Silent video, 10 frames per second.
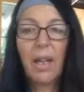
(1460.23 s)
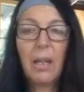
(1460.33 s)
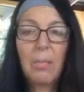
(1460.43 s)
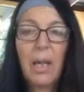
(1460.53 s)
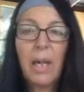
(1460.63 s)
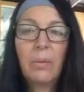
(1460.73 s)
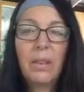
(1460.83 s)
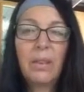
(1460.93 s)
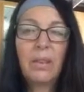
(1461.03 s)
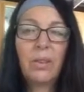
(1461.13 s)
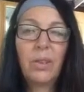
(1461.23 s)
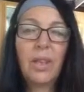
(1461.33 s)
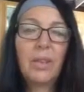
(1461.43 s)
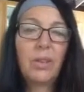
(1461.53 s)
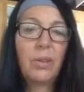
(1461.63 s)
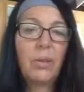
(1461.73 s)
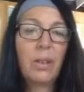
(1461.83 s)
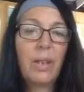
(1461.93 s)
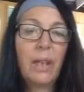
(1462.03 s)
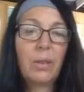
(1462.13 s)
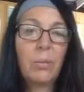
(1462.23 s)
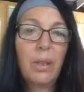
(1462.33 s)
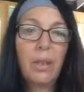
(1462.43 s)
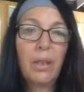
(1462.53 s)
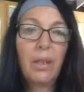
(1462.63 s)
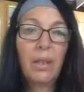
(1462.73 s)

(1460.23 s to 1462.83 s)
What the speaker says: I would suggest you connect with